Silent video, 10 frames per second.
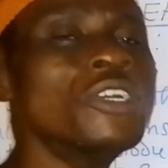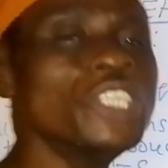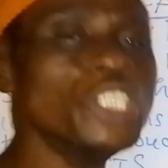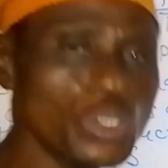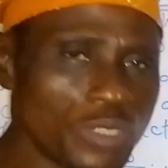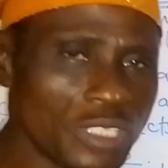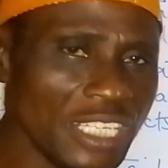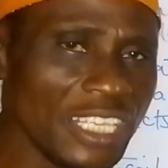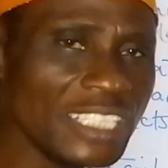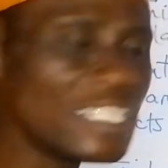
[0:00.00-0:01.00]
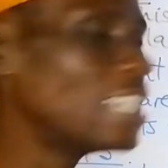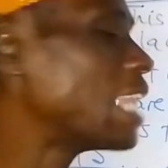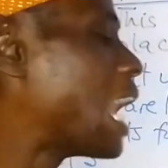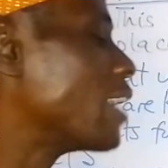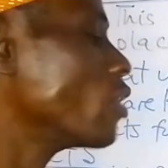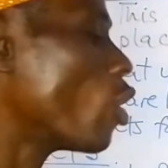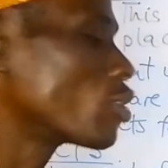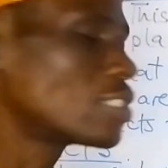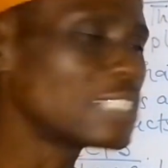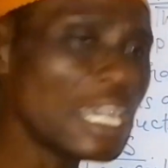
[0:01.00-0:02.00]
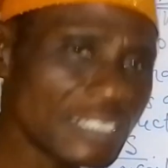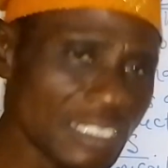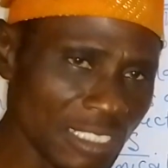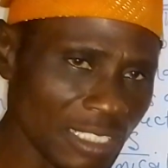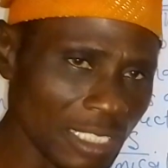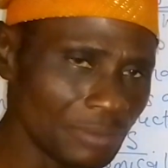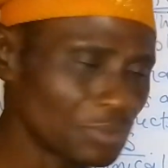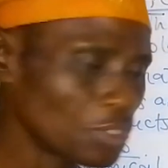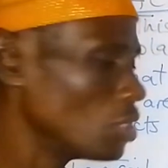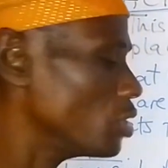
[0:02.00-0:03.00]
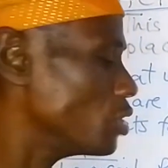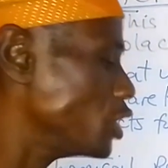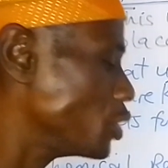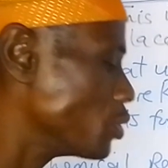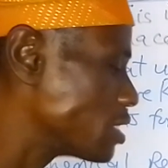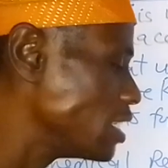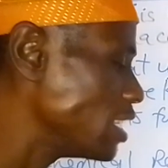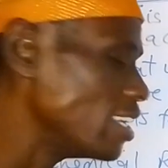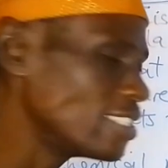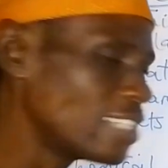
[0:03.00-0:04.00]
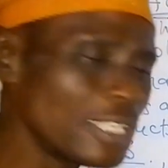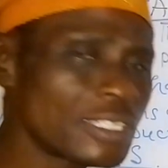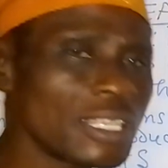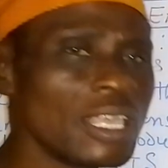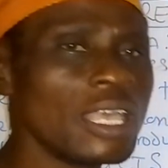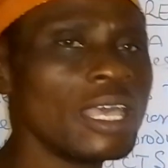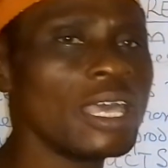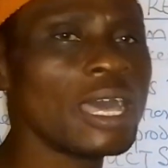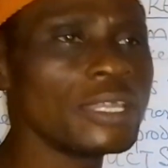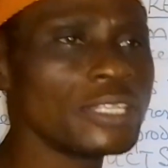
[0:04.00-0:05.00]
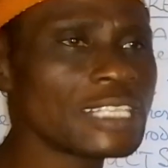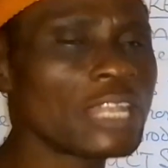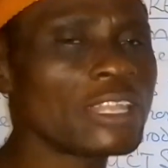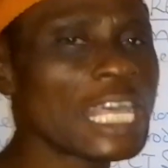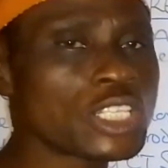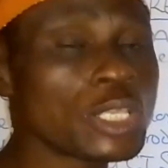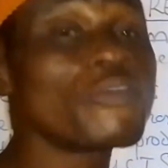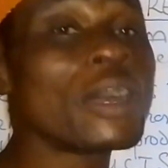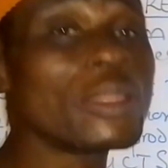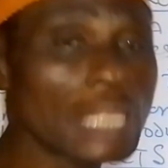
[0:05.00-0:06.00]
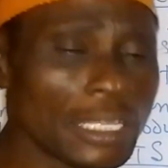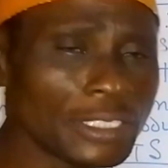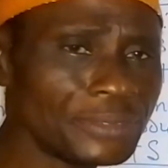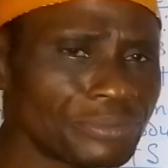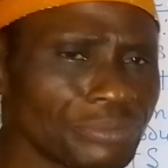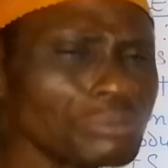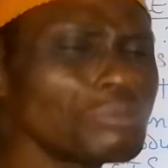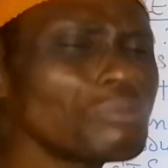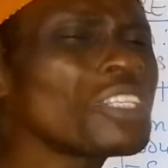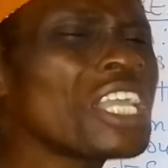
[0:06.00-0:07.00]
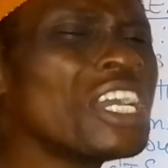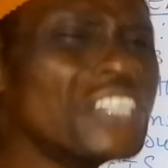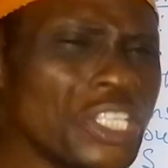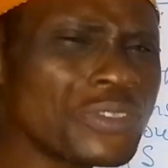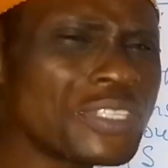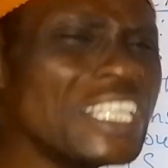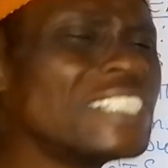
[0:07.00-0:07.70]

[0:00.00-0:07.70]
reducing agent and oxidizing agent. Reducing agent, this is another topic for another day. Reducing